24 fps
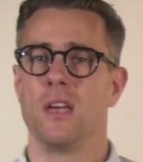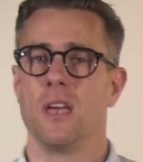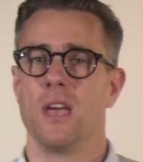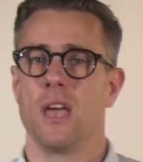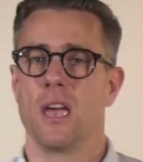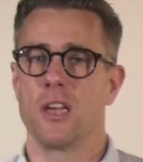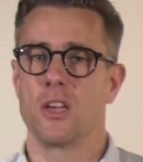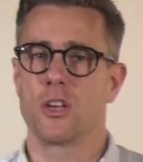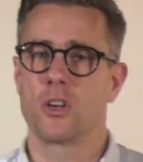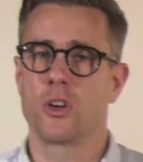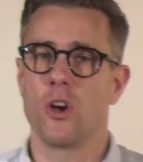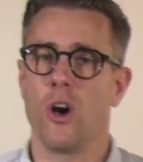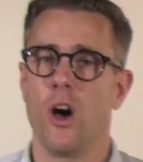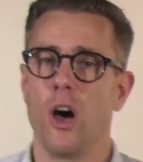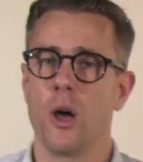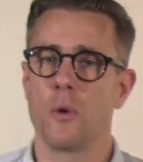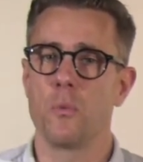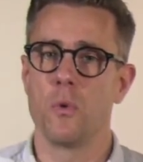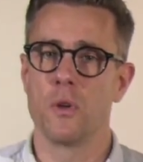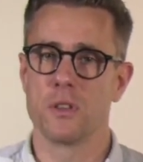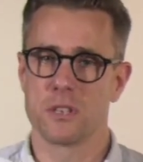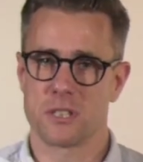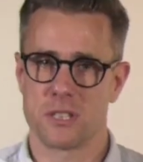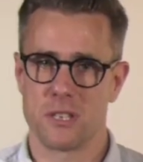And God
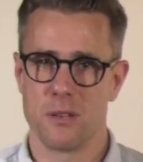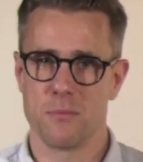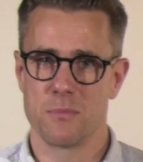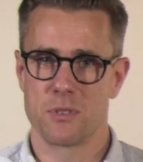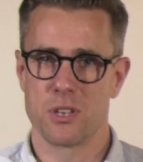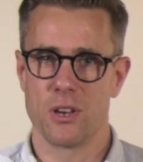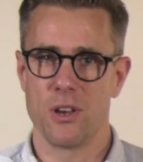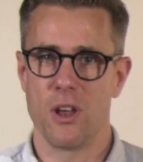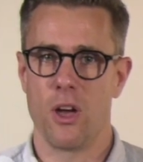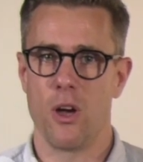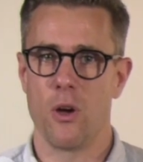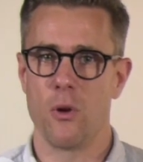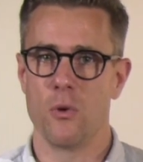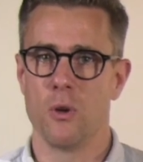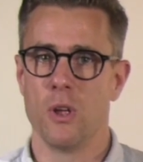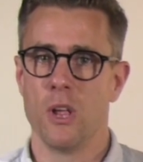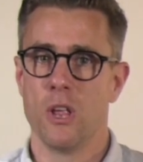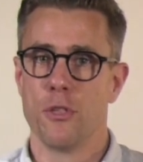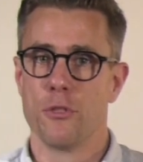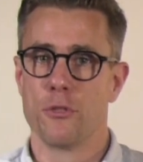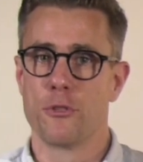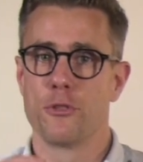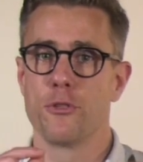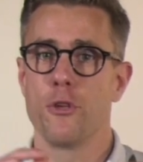wants them to know,
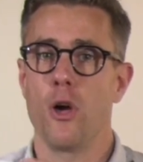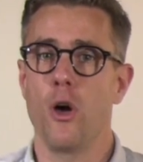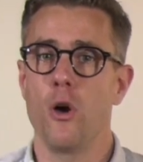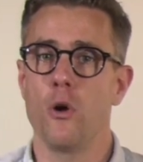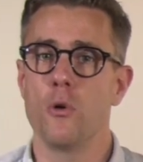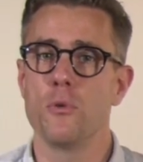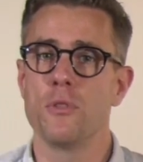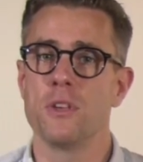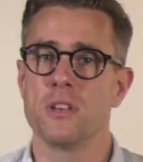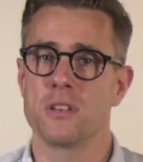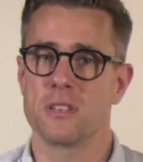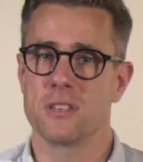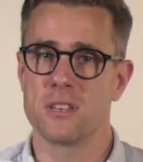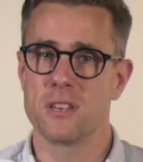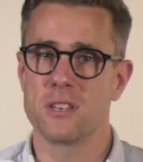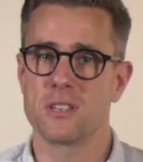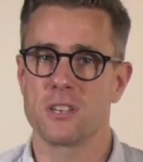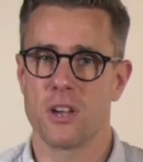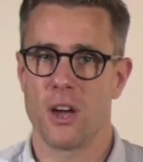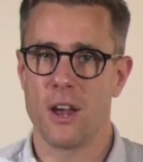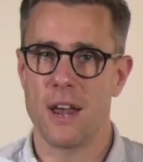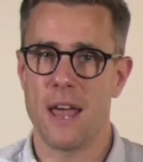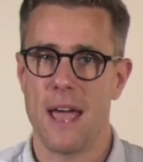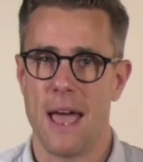though this is
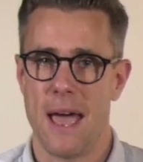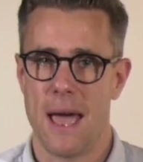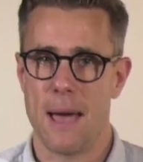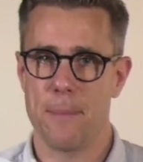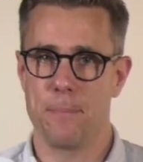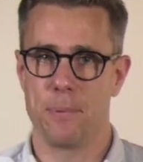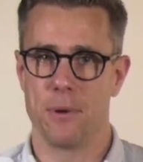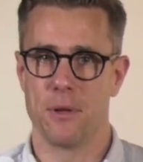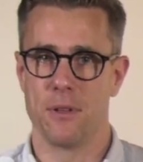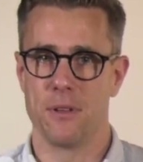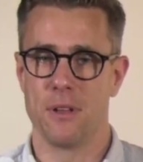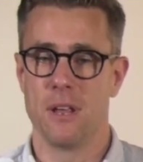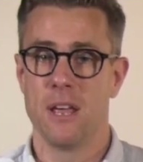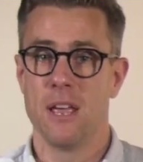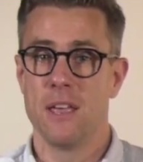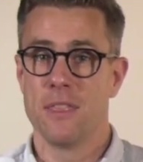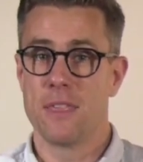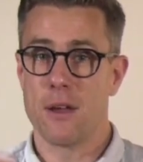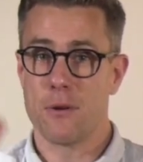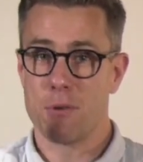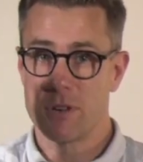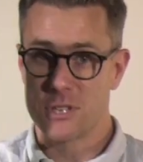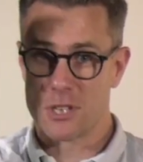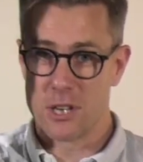going to happen,
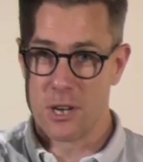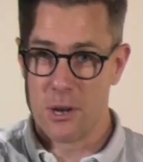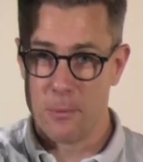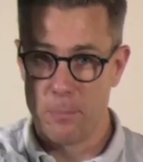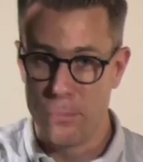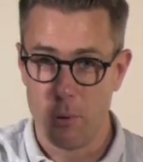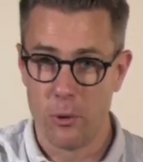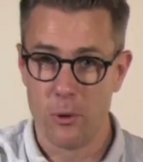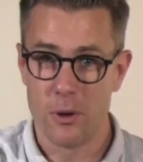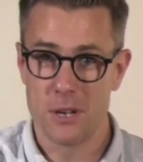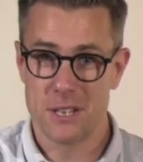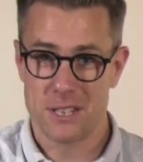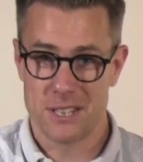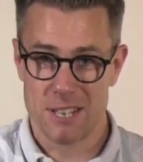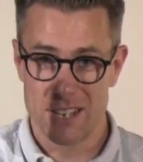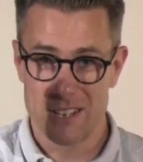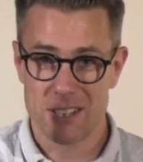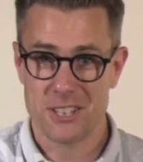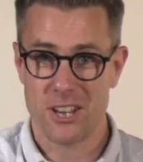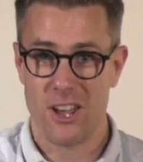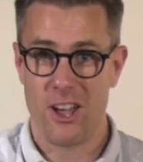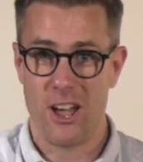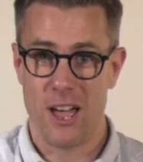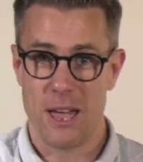there is an appointed
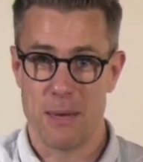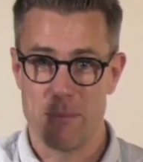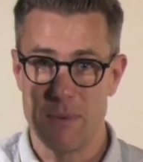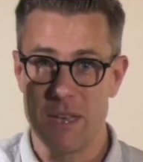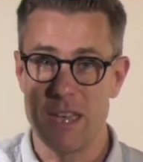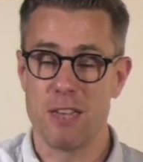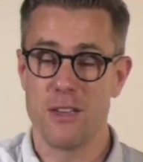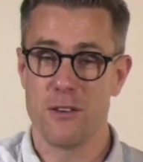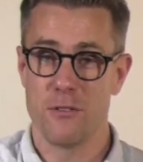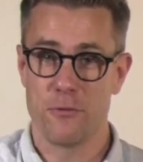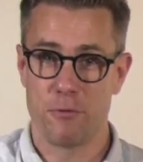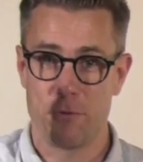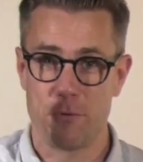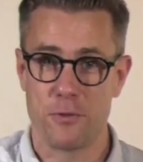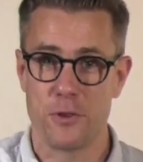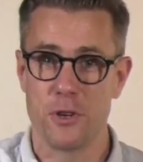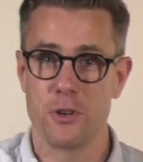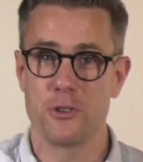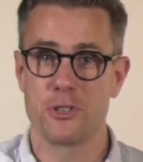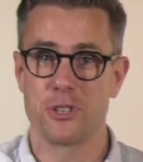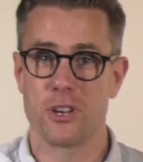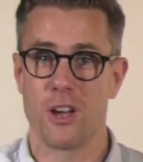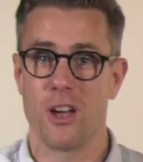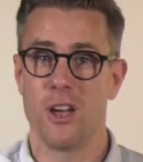time in
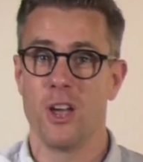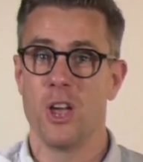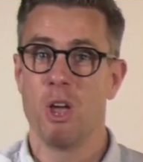future